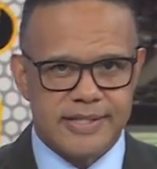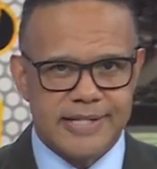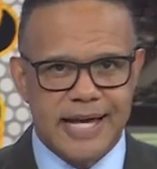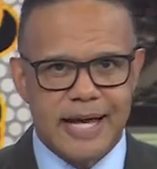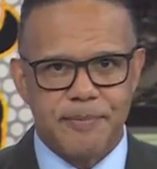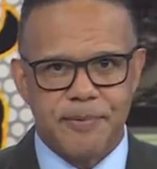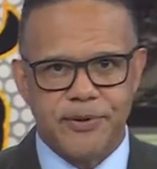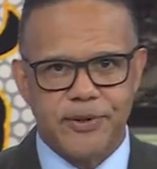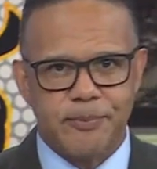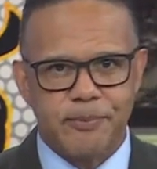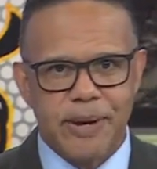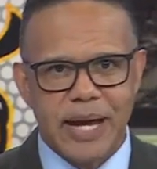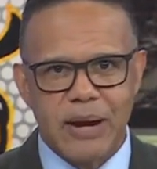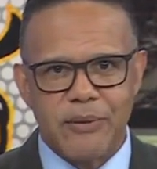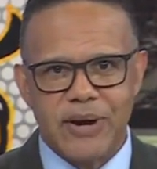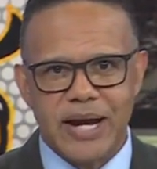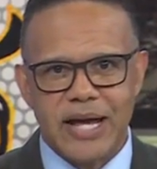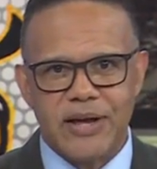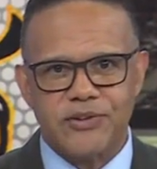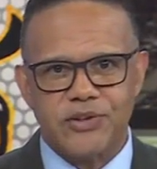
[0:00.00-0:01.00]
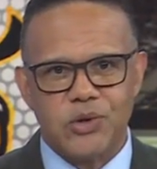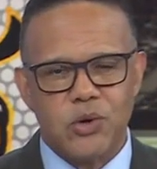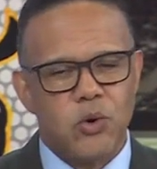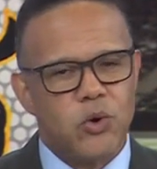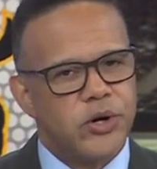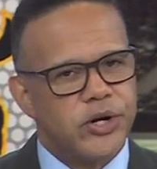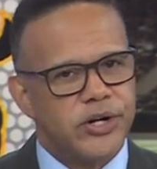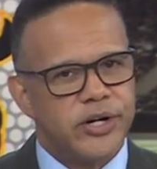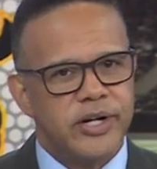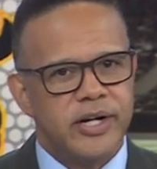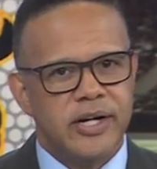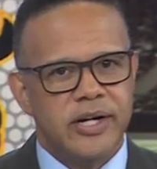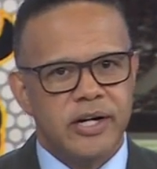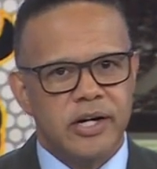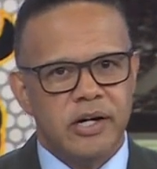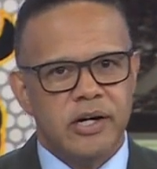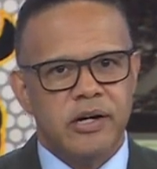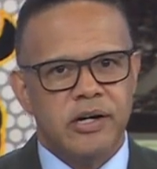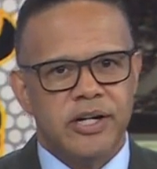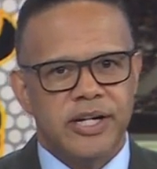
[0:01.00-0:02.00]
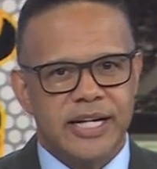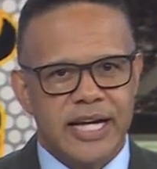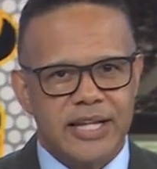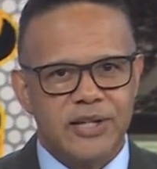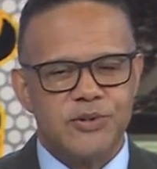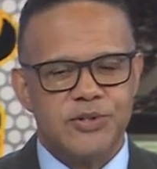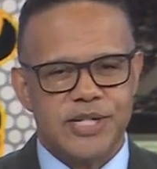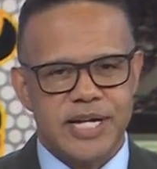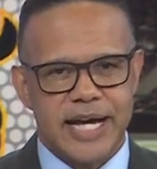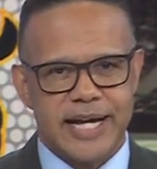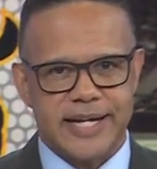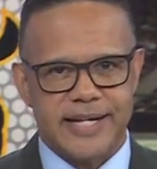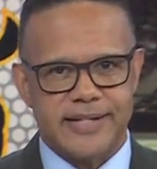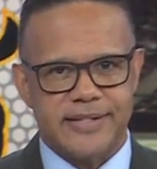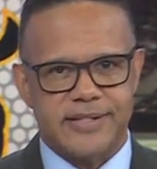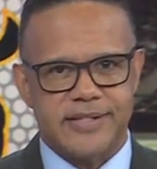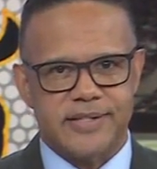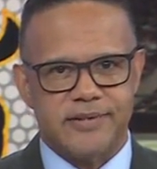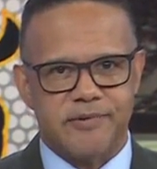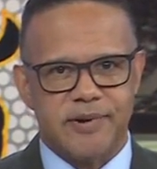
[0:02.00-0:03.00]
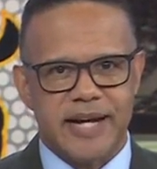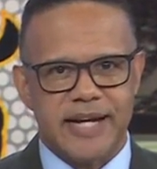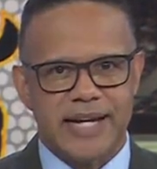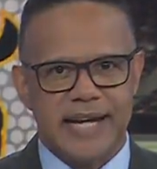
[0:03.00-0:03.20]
topple the powerhouse Corner Yellow Jackets. And right